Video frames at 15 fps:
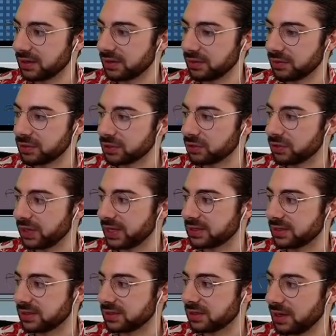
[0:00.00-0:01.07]
which creates
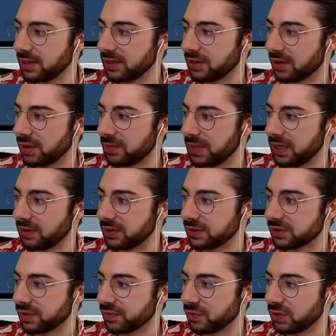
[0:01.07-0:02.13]
this, appearance
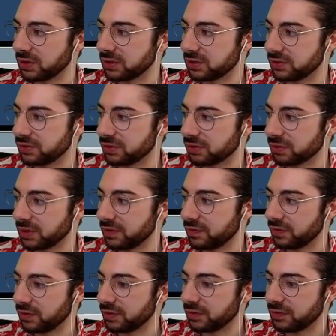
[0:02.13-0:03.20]
of 1, 2, 3,
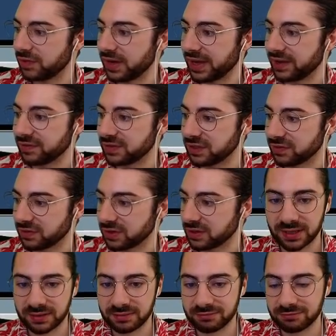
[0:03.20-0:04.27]
4, 5 different
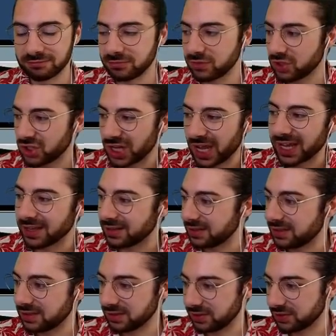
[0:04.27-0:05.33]

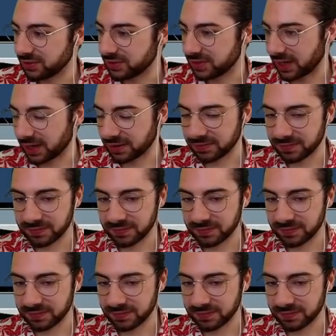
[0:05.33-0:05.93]
shades, you could say.